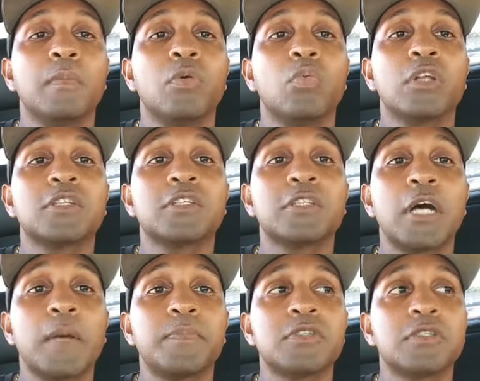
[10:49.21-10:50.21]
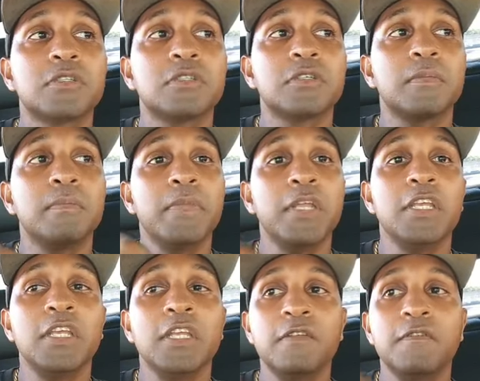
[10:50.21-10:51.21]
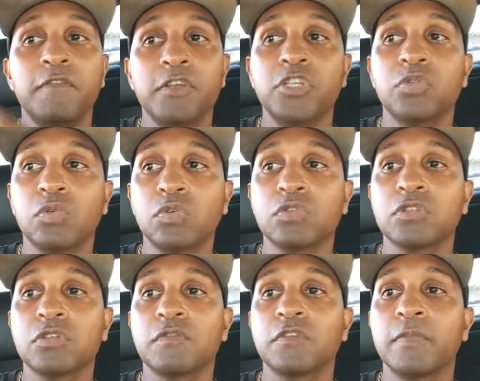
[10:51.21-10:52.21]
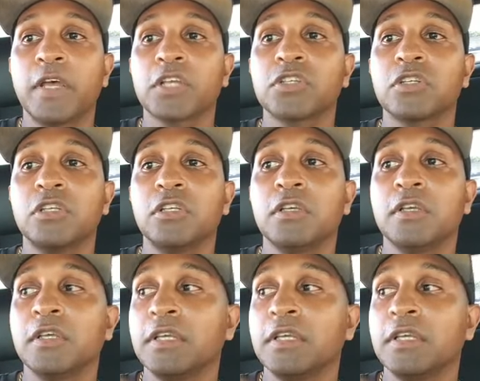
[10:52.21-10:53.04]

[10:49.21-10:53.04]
But what stops many individuals from actually